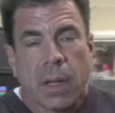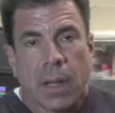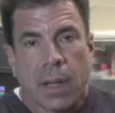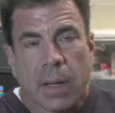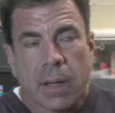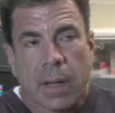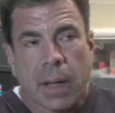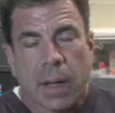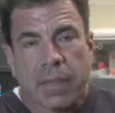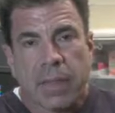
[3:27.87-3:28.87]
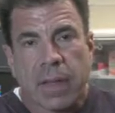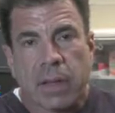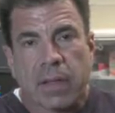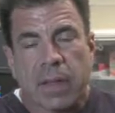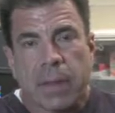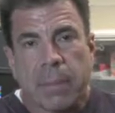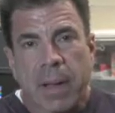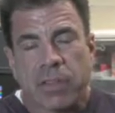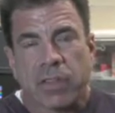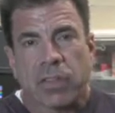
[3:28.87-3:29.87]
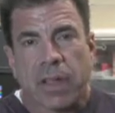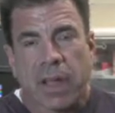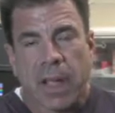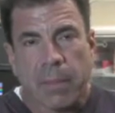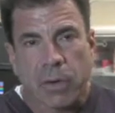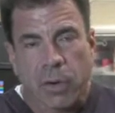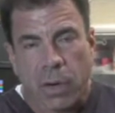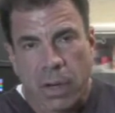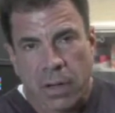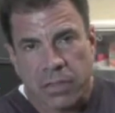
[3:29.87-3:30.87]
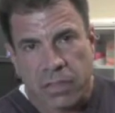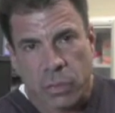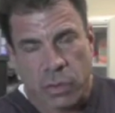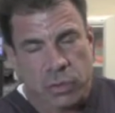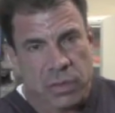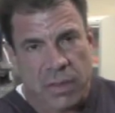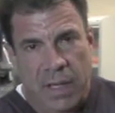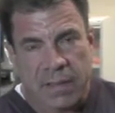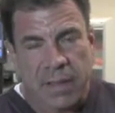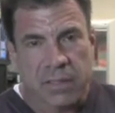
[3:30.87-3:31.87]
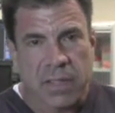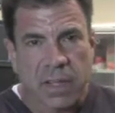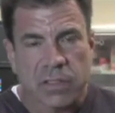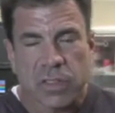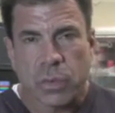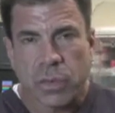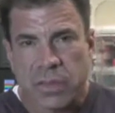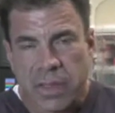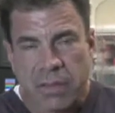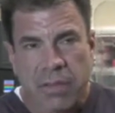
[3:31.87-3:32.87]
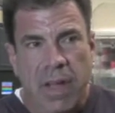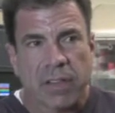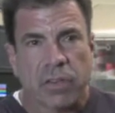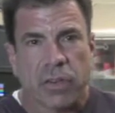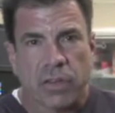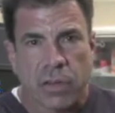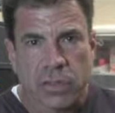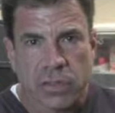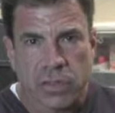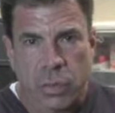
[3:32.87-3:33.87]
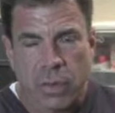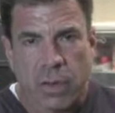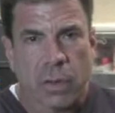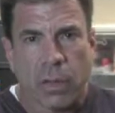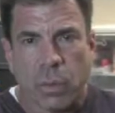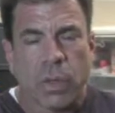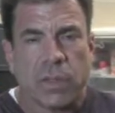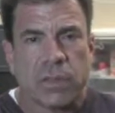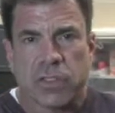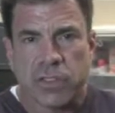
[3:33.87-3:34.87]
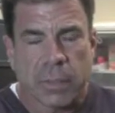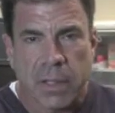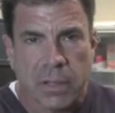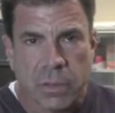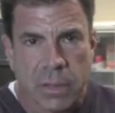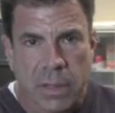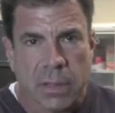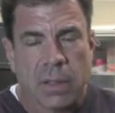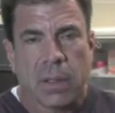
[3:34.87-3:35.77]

And I think the message that came across, which was not the intention, was that vascular surgeons were the only ones that should be doing